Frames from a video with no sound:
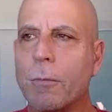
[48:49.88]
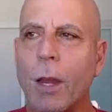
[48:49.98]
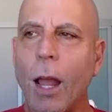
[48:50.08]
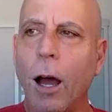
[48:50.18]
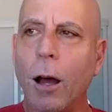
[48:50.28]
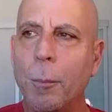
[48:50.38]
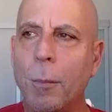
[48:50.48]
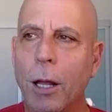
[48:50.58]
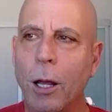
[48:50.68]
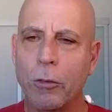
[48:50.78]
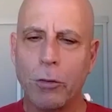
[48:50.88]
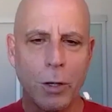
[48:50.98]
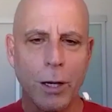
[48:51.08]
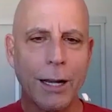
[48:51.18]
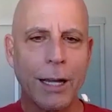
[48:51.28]
So
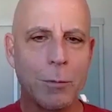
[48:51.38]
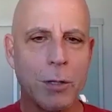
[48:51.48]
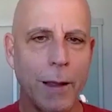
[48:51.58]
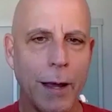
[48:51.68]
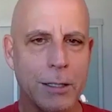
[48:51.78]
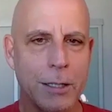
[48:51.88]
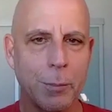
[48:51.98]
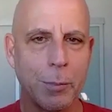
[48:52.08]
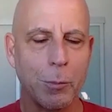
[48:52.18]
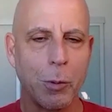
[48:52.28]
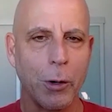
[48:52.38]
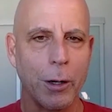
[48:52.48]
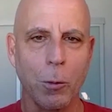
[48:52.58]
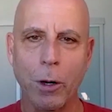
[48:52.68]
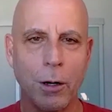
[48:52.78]
you got to get them to that tipping point
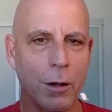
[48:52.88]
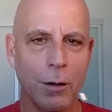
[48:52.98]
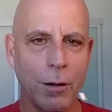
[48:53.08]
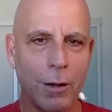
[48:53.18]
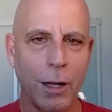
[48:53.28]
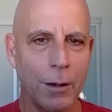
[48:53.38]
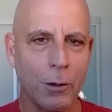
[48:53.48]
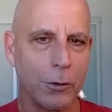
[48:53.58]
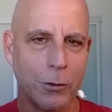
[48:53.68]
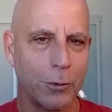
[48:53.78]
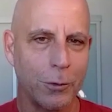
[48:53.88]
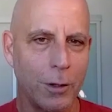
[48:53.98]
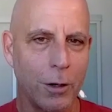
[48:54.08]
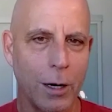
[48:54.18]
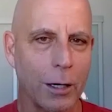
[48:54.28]
where then
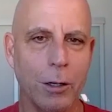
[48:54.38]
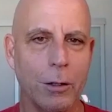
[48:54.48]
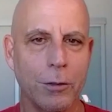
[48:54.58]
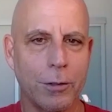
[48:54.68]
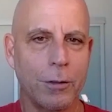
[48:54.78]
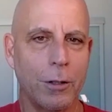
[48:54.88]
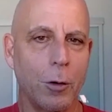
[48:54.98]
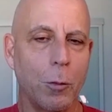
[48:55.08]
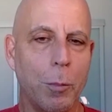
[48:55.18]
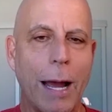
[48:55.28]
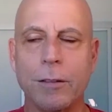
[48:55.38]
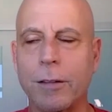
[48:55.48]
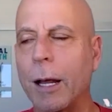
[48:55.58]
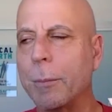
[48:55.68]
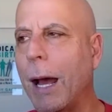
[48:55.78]
they're not going to,
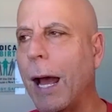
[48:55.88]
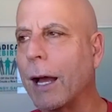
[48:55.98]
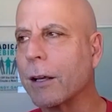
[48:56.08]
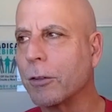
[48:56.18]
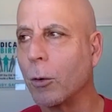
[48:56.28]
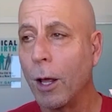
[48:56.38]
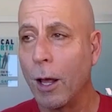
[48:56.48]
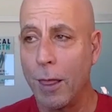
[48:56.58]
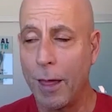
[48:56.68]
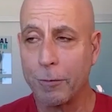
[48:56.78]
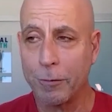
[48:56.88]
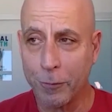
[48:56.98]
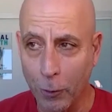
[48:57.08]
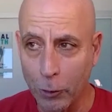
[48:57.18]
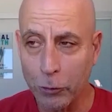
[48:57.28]
backslide back. So that
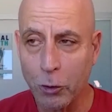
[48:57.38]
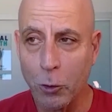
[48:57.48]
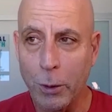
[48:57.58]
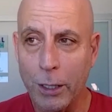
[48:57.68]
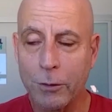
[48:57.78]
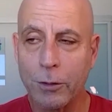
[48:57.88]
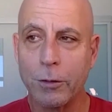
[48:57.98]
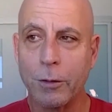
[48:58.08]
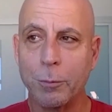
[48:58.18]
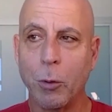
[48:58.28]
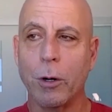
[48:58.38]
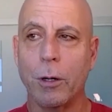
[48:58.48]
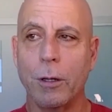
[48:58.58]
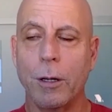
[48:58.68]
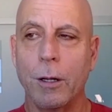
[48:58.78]
first 2 weeks is
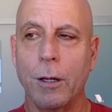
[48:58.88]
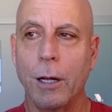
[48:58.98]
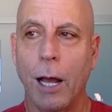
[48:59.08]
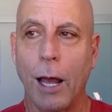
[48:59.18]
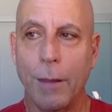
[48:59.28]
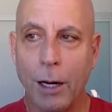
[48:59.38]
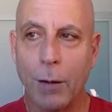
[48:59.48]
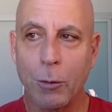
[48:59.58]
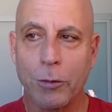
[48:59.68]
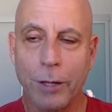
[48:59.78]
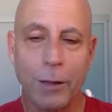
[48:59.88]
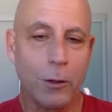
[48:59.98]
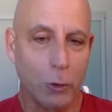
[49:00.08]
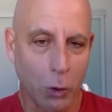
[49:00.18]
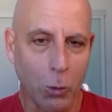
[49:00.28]
important. And then I will say the
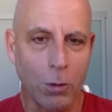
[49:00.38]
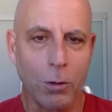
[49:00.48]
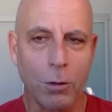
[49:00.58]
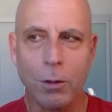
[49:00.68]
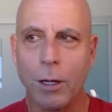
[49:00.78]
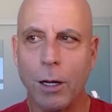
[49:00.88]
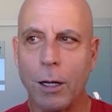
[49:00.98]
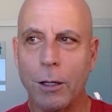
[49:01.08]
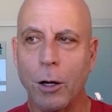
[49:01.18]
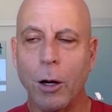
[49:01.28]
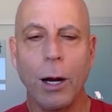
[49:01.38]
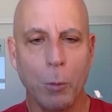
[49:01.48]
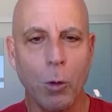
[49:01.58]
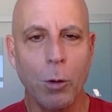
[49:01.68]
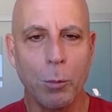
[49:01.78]
tool, I
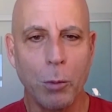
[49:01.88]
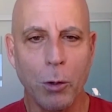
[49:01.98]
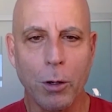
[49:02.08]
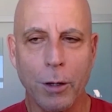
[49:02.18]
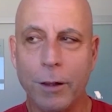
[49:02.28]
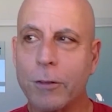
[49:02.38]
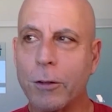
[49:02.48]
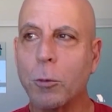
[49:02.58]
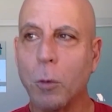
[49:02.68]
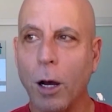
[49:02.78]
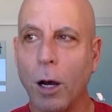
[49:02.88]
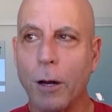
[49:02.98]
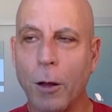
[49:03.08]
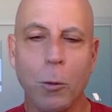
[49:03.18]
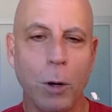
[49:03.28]
wrote a book. This is
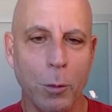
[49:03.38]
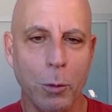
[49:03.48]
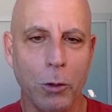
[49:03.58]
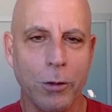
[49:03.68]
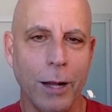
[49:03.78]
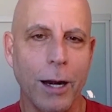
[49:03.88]
another one of the books that